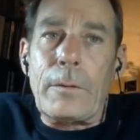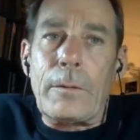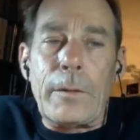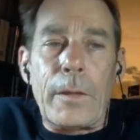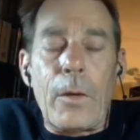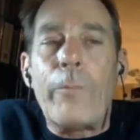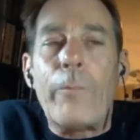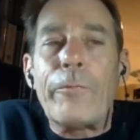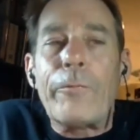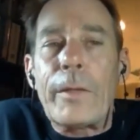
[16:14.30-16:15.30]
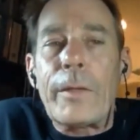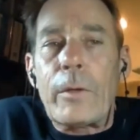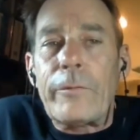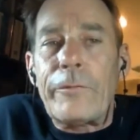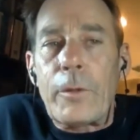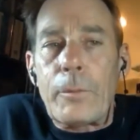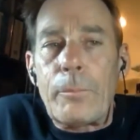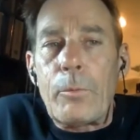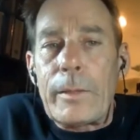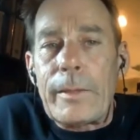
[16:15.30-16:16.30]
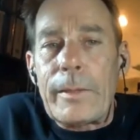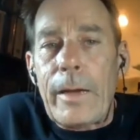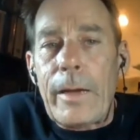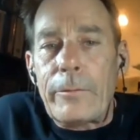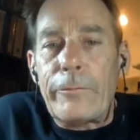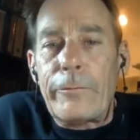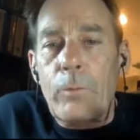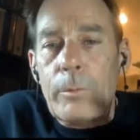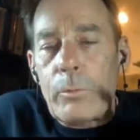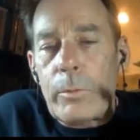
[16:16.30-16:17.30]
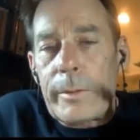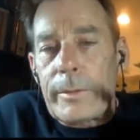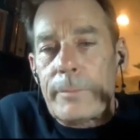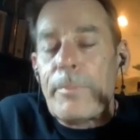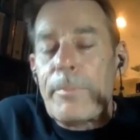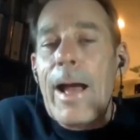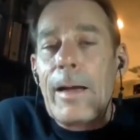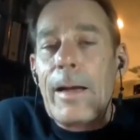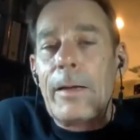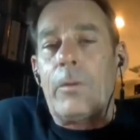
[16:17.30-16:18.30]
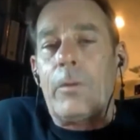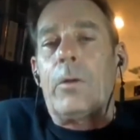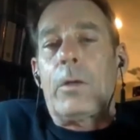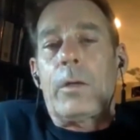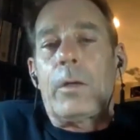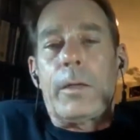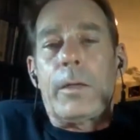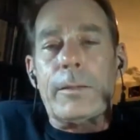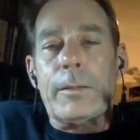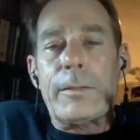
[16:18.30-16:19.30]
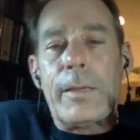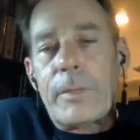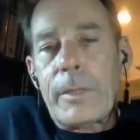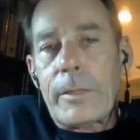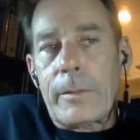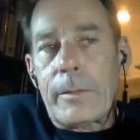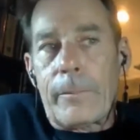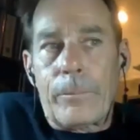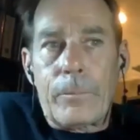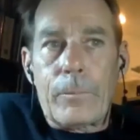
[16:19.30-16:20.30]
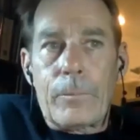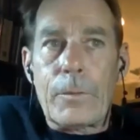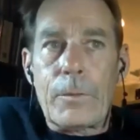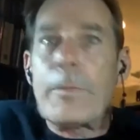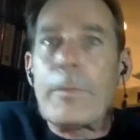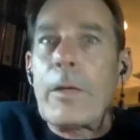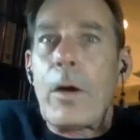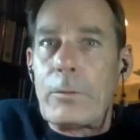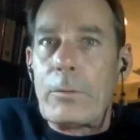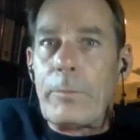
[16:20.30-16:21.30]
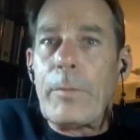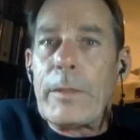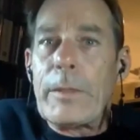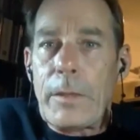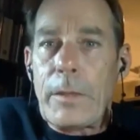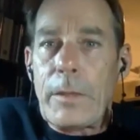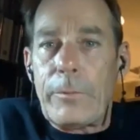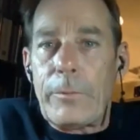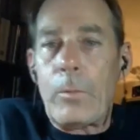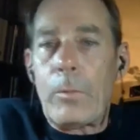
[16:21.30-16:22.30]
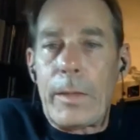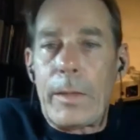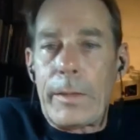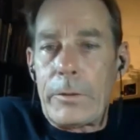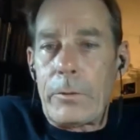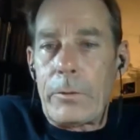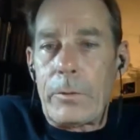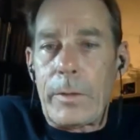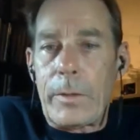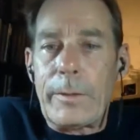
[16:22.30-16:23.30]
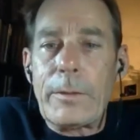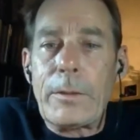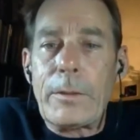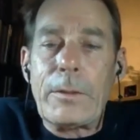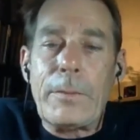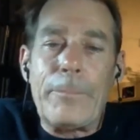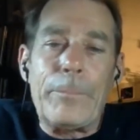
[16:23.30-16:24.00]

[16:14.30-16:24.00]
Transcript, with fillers: you know, hopefully one finger pointed out and four pointed back in attempting to be honest with myself about what I do. Uh, this is,